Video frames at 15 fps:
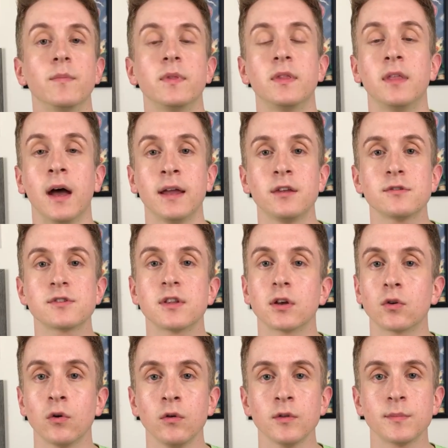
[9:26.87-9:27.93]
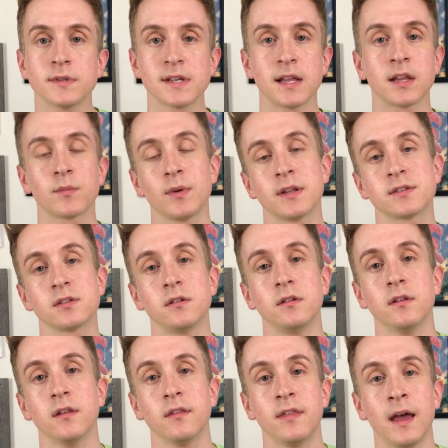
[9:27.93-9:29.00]
I used the gold metallic pencil
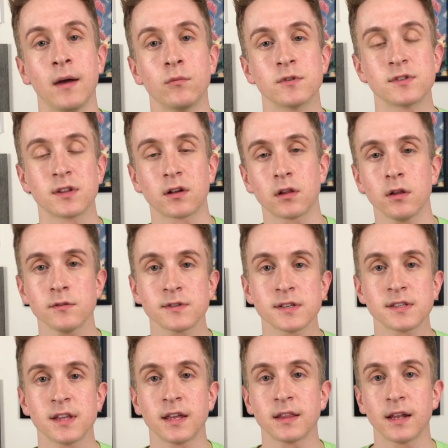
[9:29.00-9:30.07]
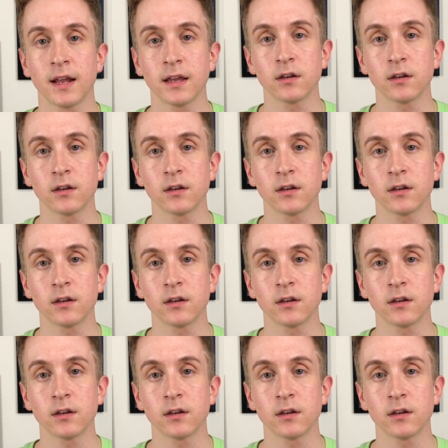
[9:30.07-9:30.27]
that was the closest thing that I could